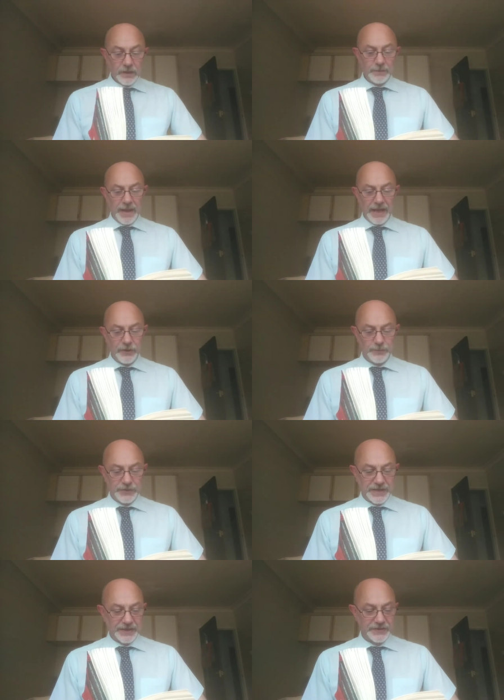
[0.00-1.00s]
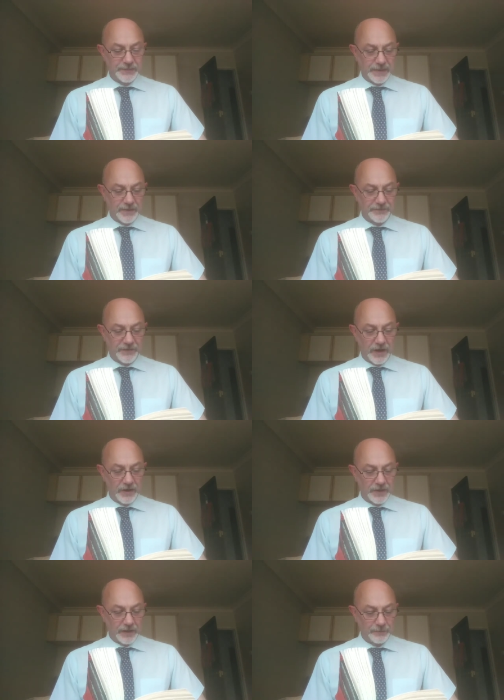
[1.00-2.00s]
the man who pretends to be my
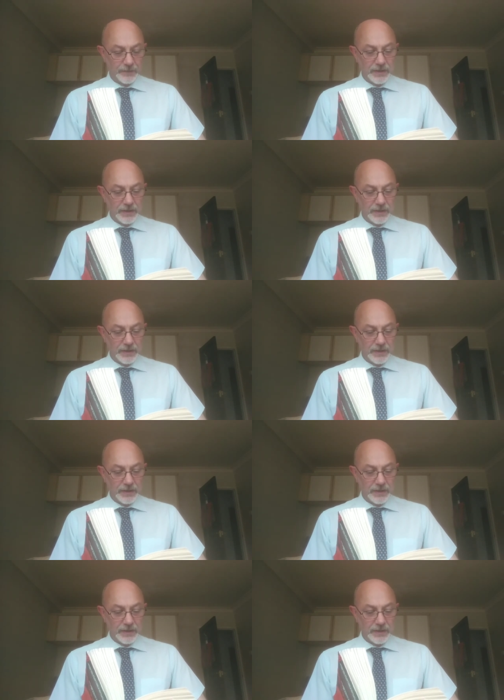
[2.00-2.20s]
father,